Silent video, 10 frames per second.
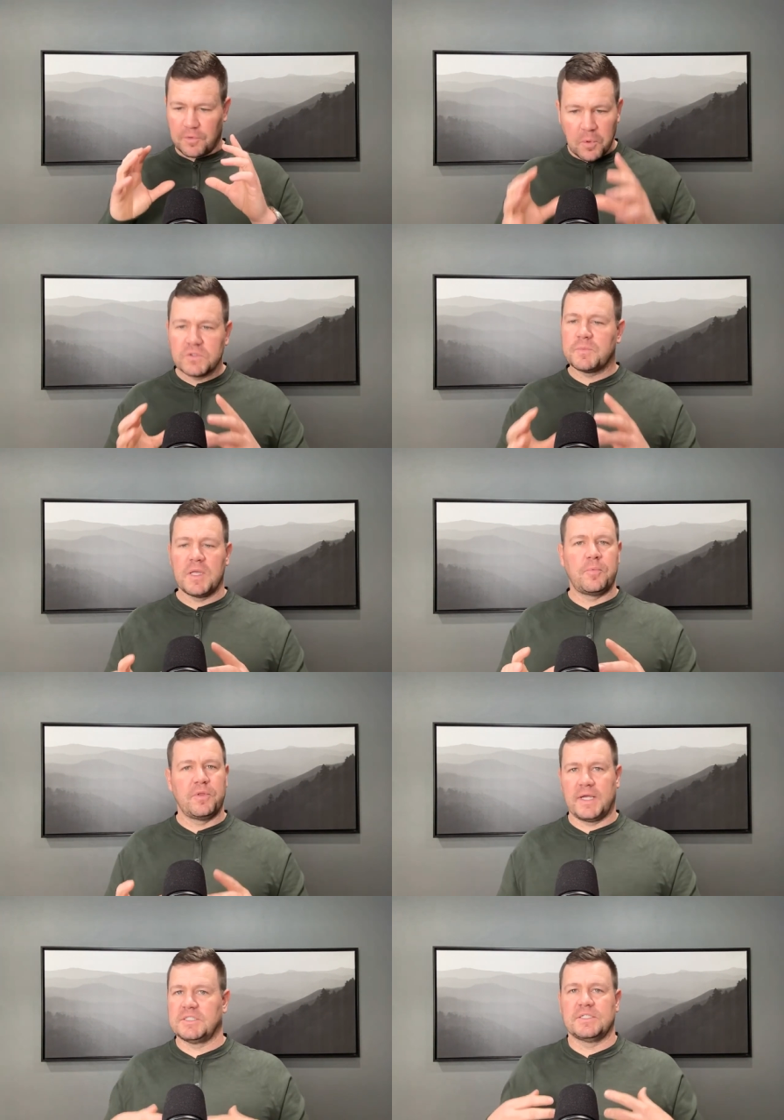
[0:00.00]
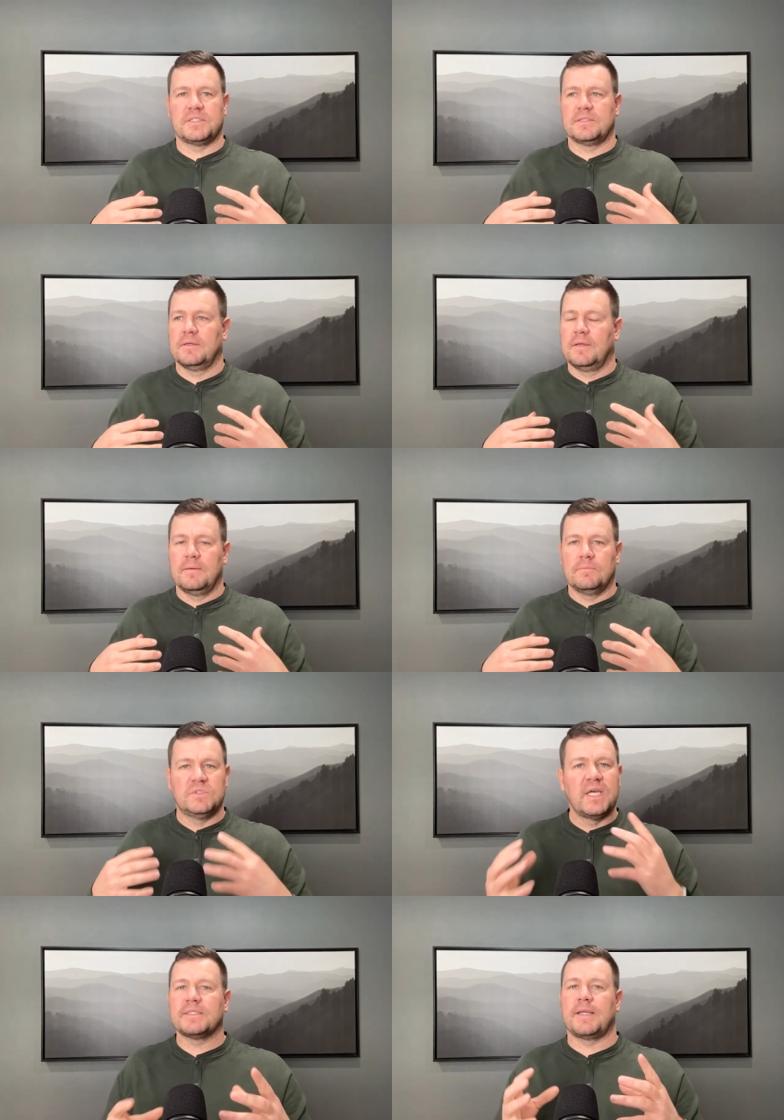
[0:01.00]
For most people, that just
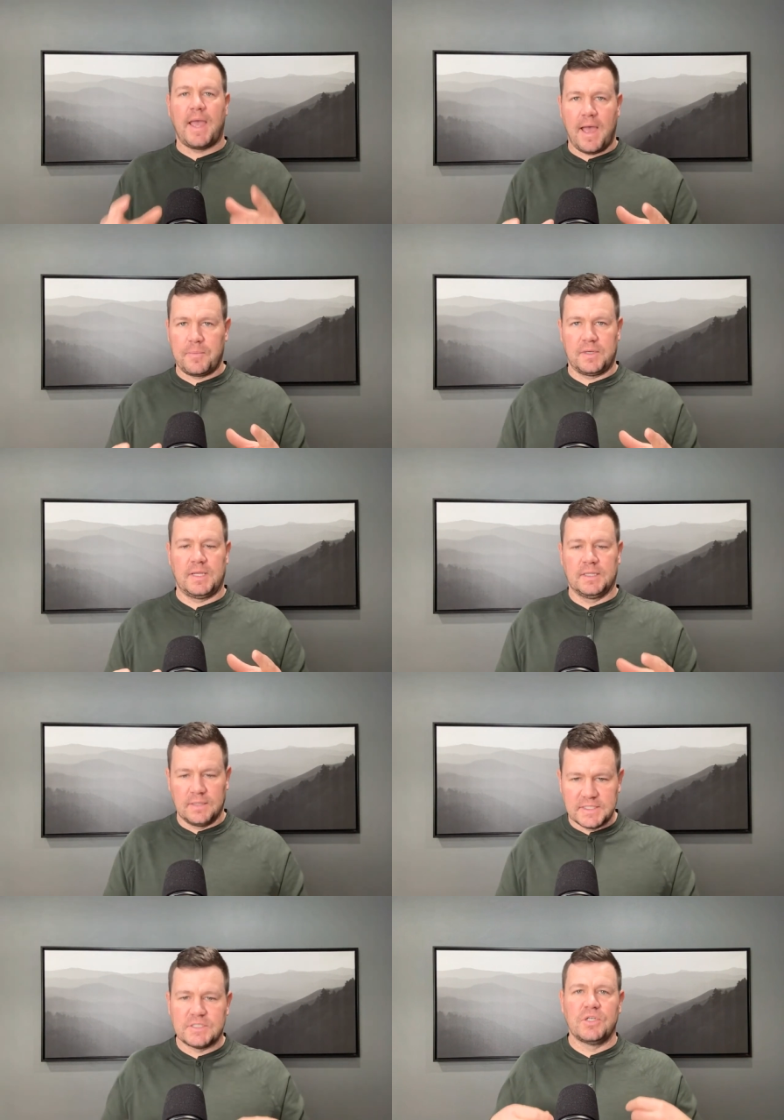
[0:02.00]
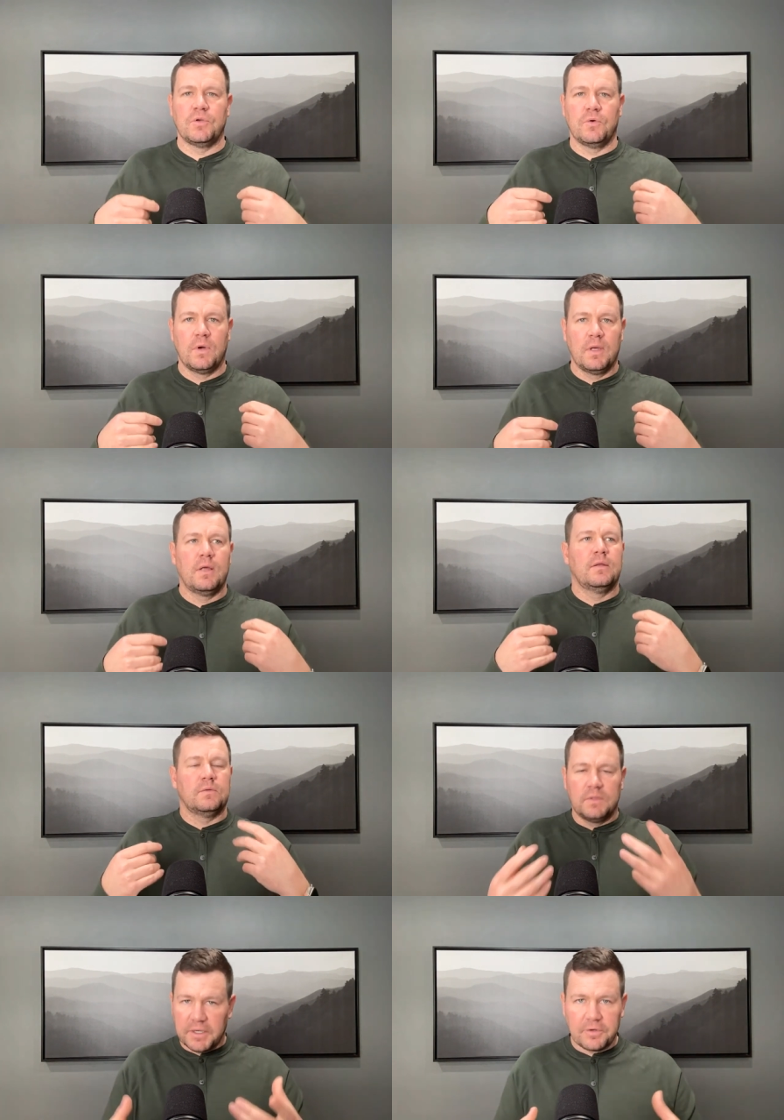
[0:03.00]
doesn't happen unless you
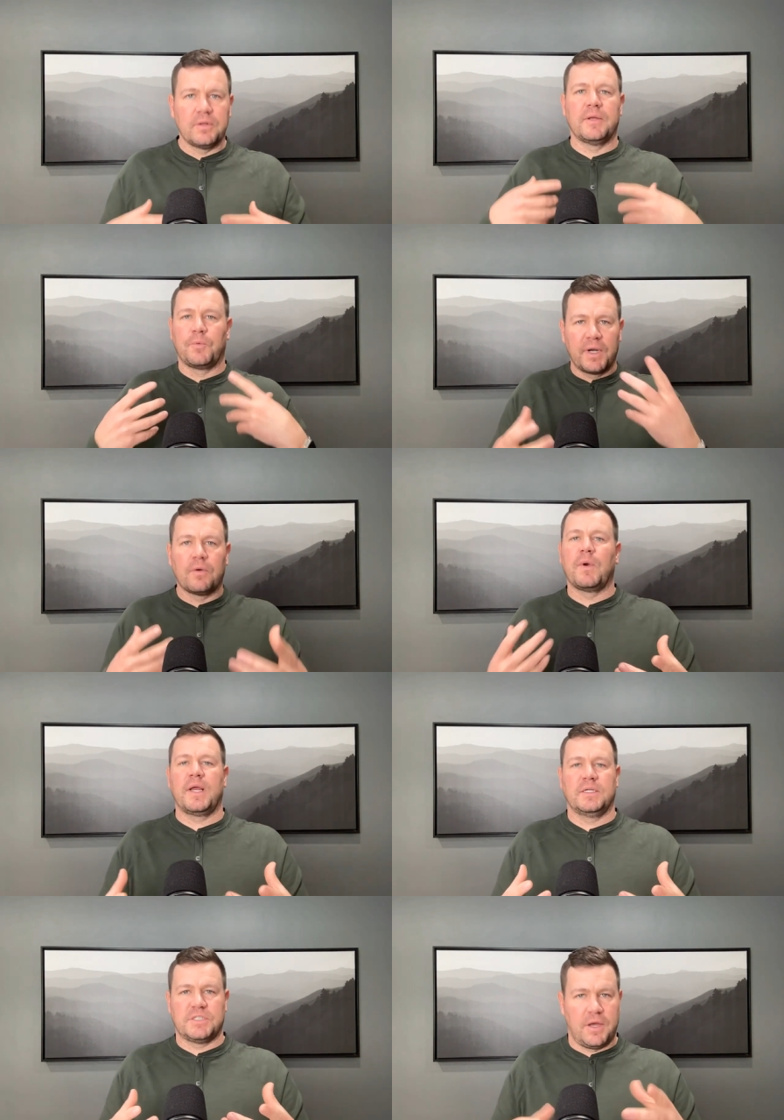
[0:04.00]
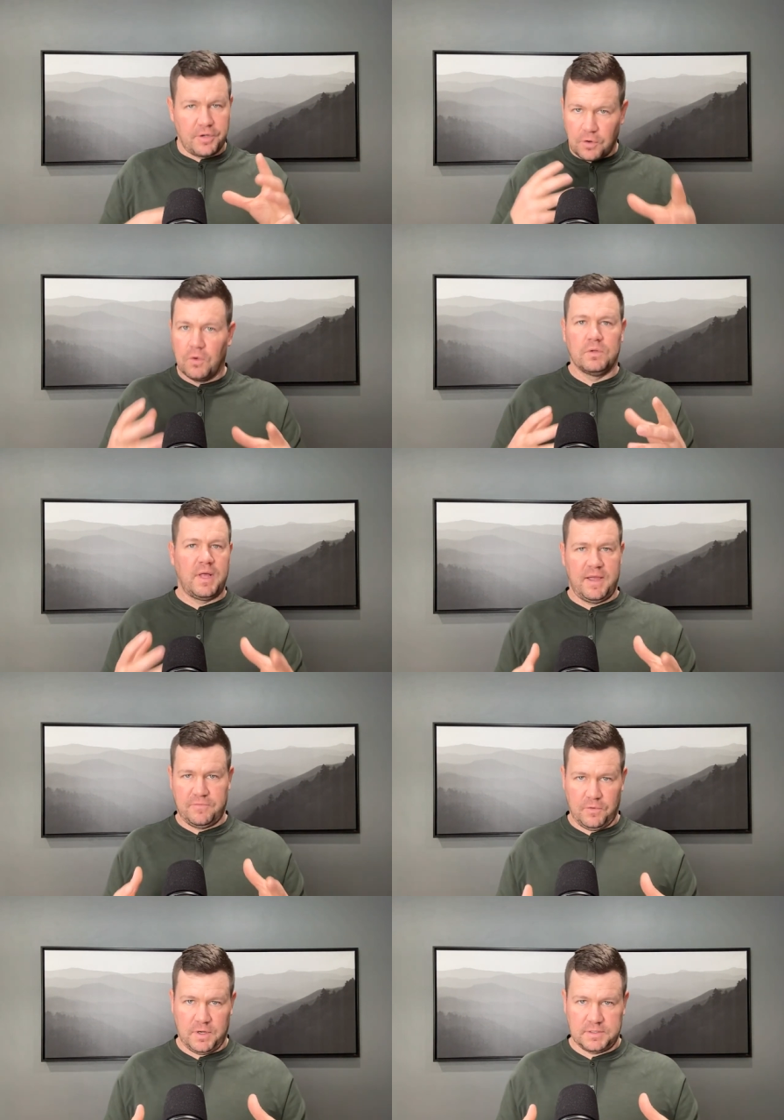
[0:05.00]
literally rearrange how your whole
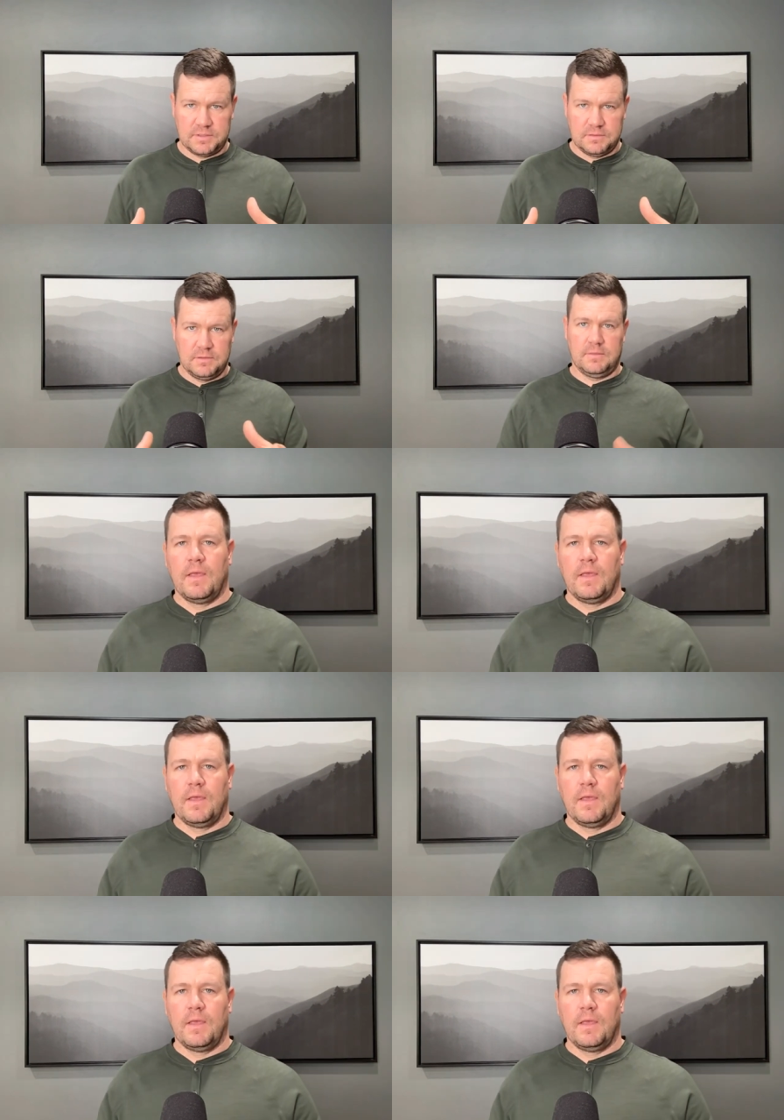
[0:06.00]
life works.